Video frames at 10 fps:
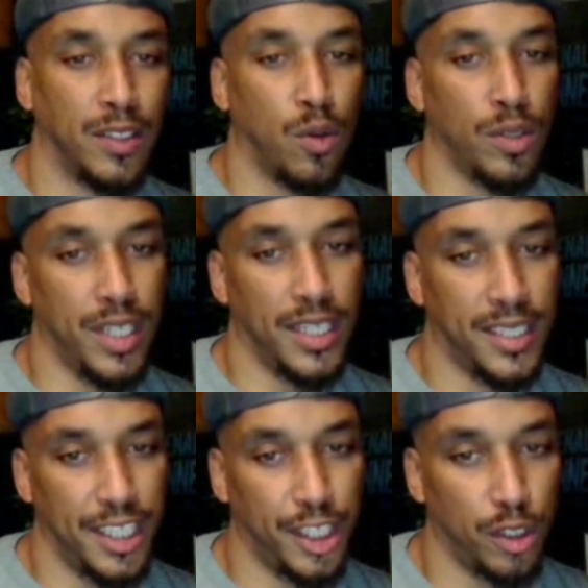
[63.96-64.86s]
caught the
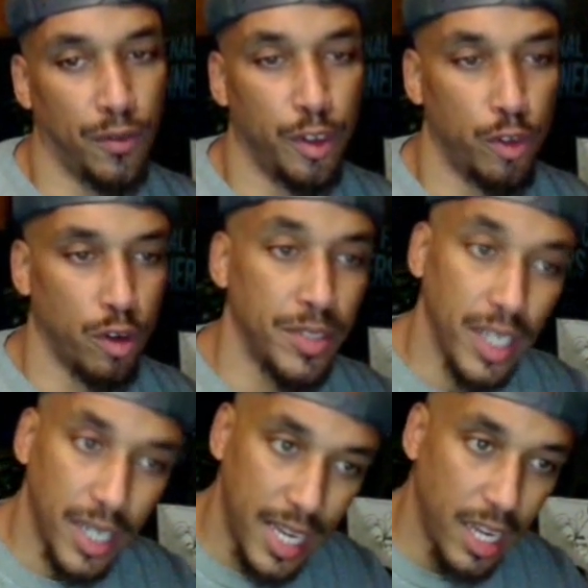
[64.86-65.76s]
attention of Europe's
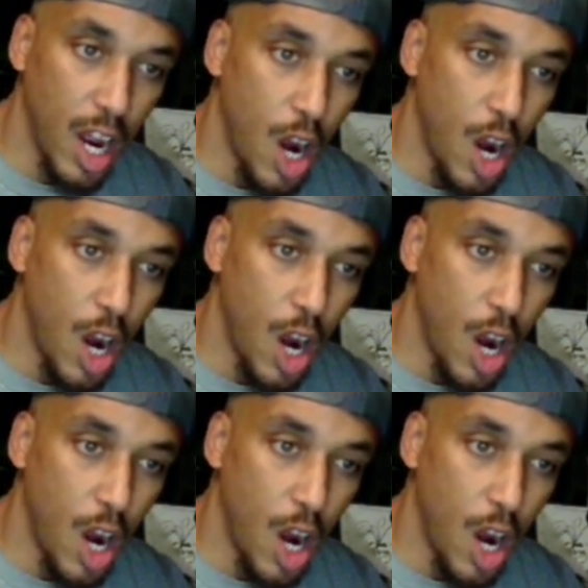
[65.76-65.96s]
elite.